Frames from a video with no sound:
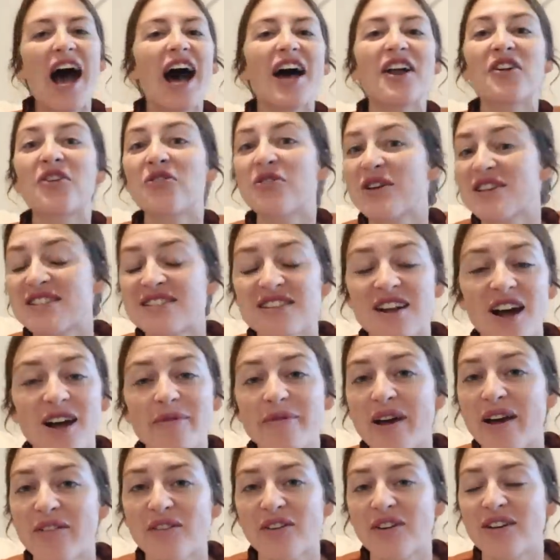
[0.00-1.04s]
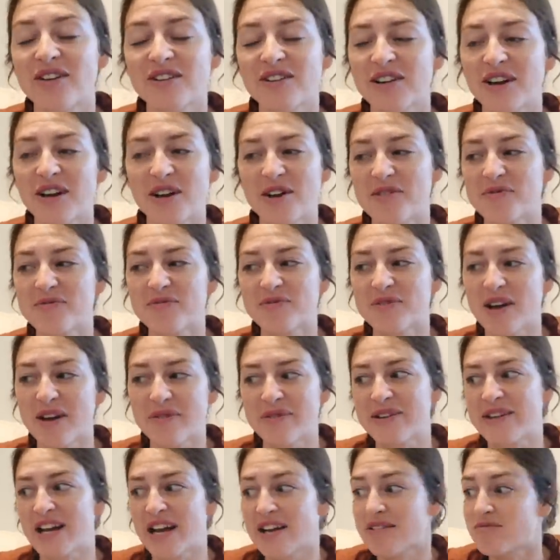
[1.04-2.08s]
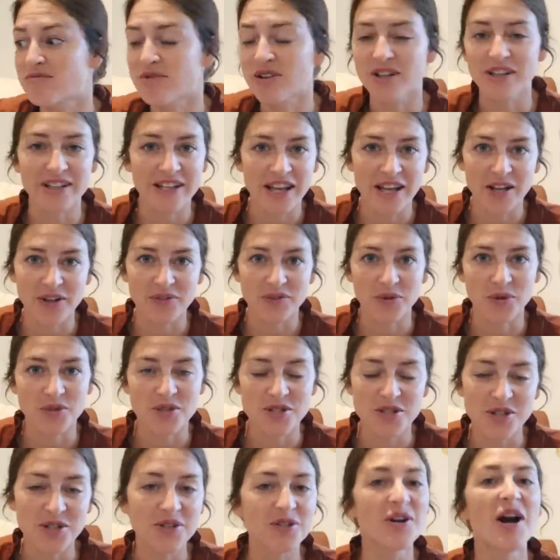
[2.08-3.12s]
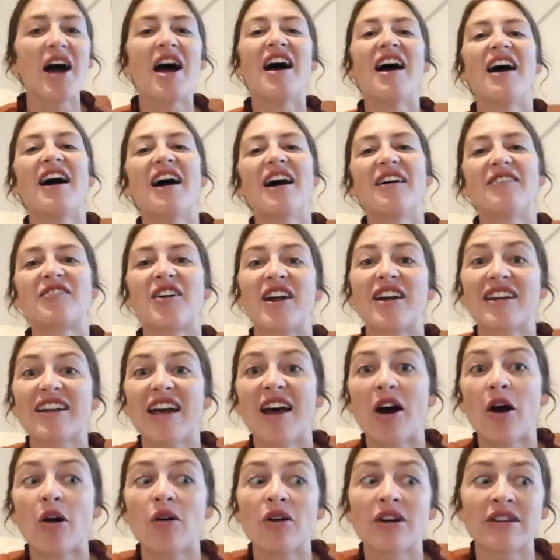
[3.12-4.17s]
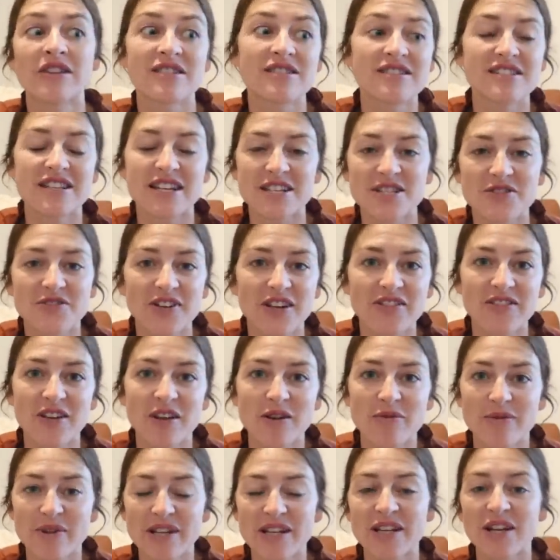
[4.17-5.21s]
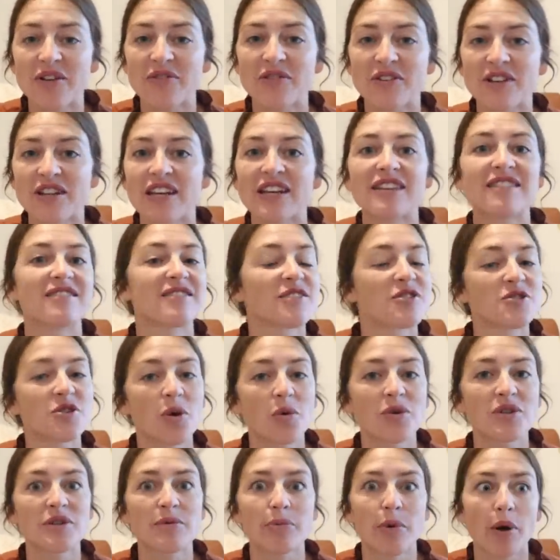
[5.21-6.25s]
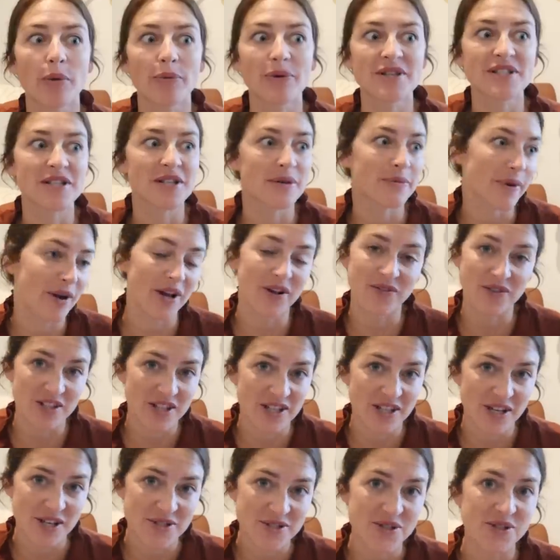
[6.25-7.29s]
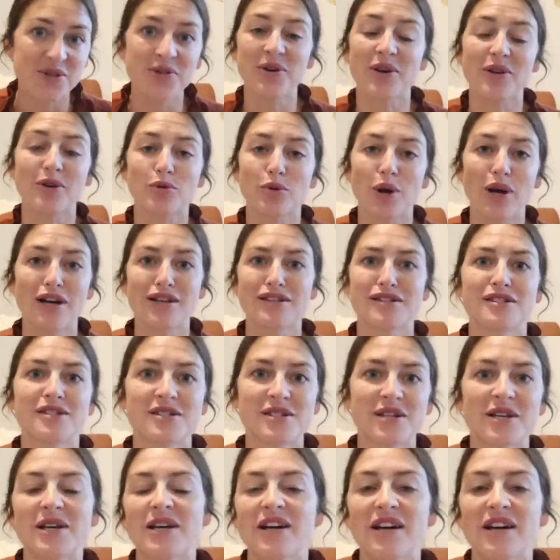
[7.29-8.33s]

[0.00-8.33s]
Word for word: I don't waste time ever. I mean, I really can't afford to. Right now, in the stage of life that I'm in, I feel like there's always a purpose in about everything I do, otherwise